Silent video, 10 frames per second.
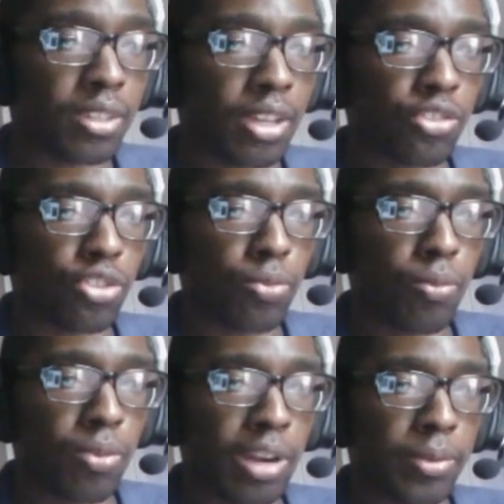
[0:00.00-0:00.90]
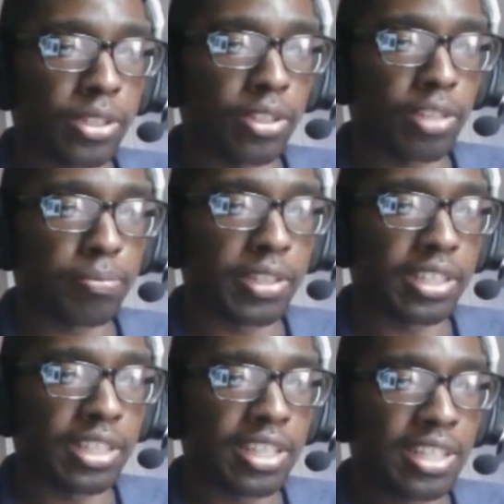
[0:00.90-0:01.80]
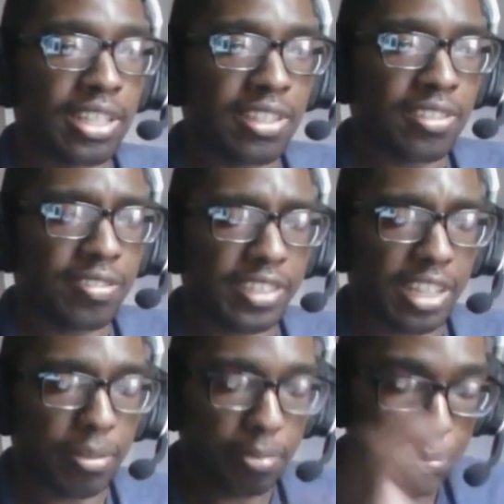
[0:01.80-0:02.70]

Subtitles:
not sure what word I would call it, but yeah.